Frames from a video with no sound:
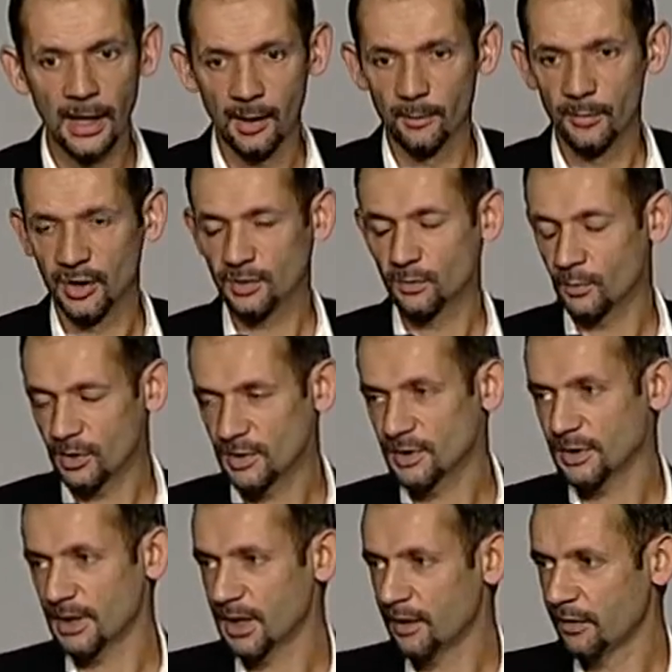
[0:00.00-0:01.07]
But once
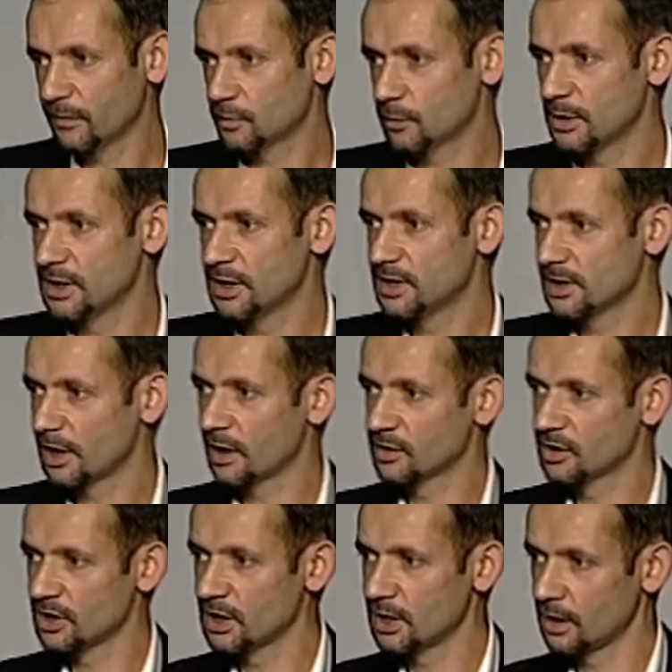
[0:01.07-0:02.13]
again, 3D is
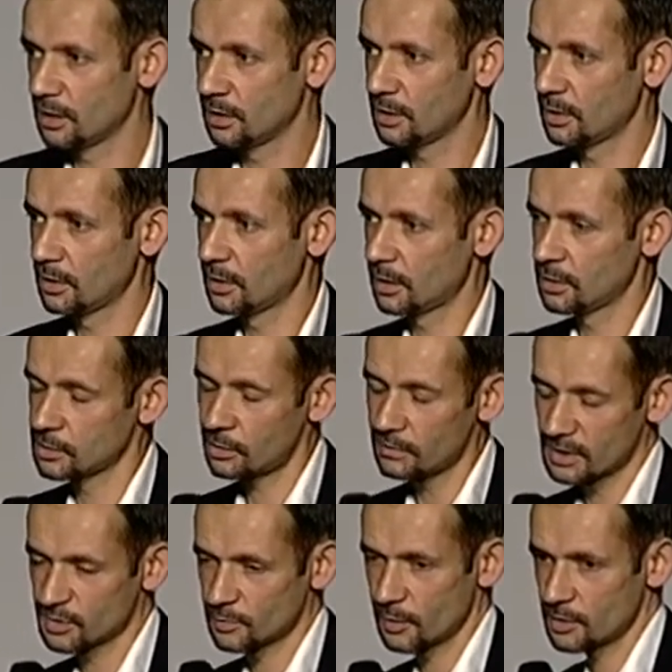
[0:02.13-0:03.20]
largely
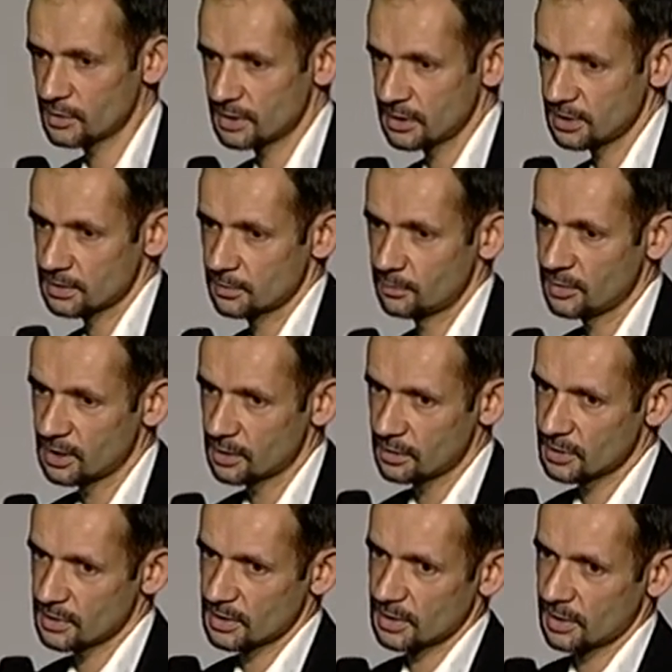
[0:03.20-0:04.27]
underexploited
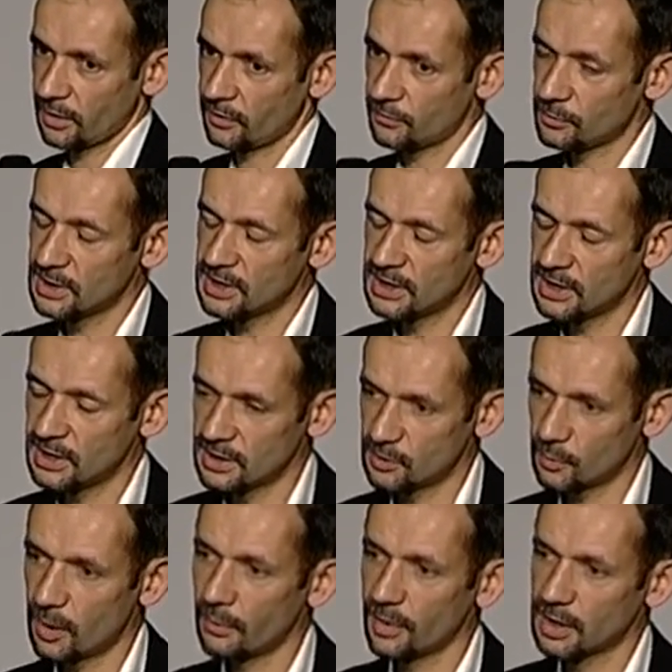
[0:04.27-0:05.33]
because 3D is
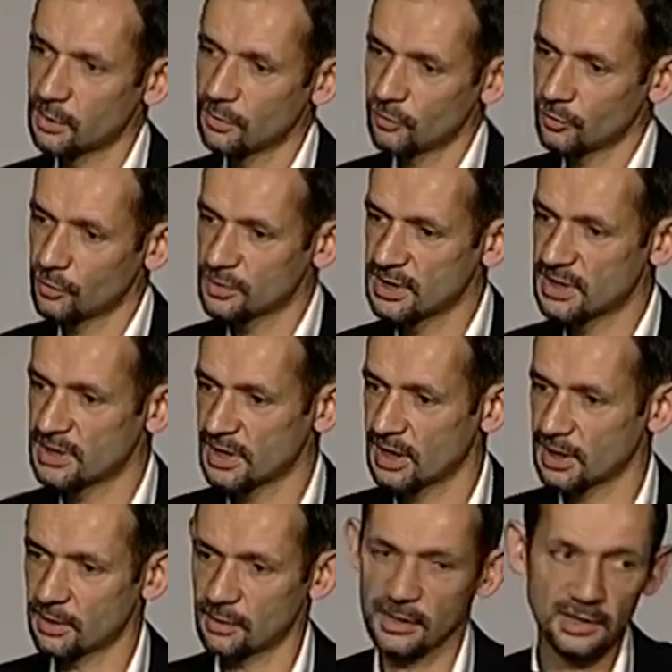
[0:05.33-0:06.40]
rarely used to
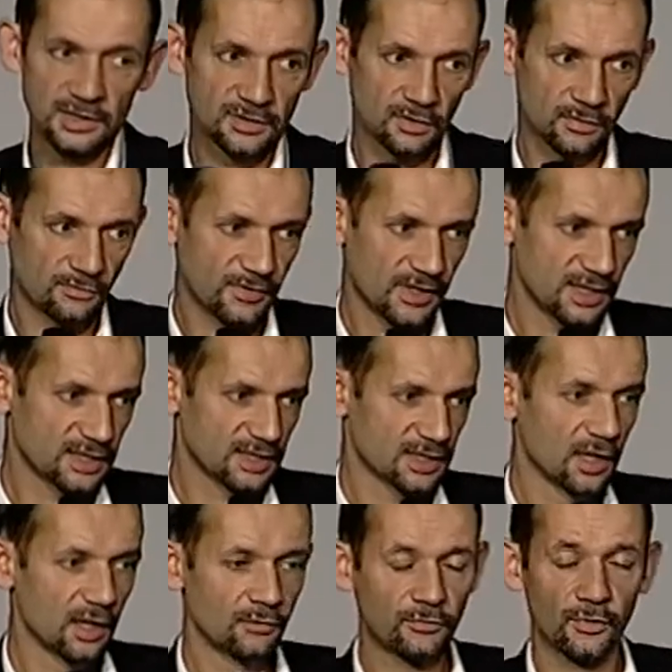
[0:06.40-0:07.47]
design an interface
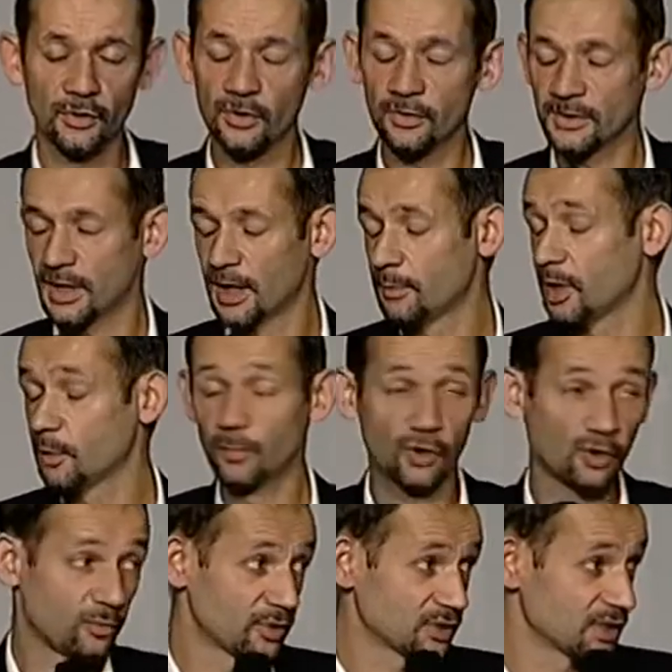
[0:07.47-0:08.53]
for non-gaming
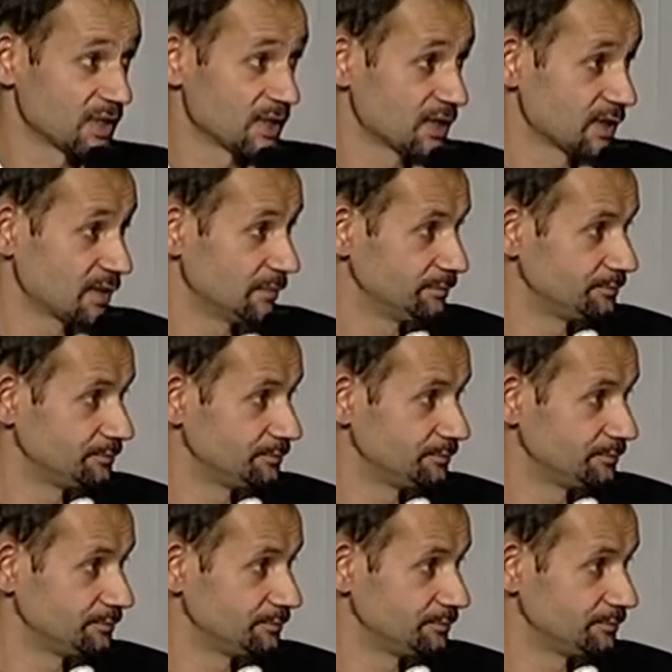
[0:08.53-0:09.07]
purposes.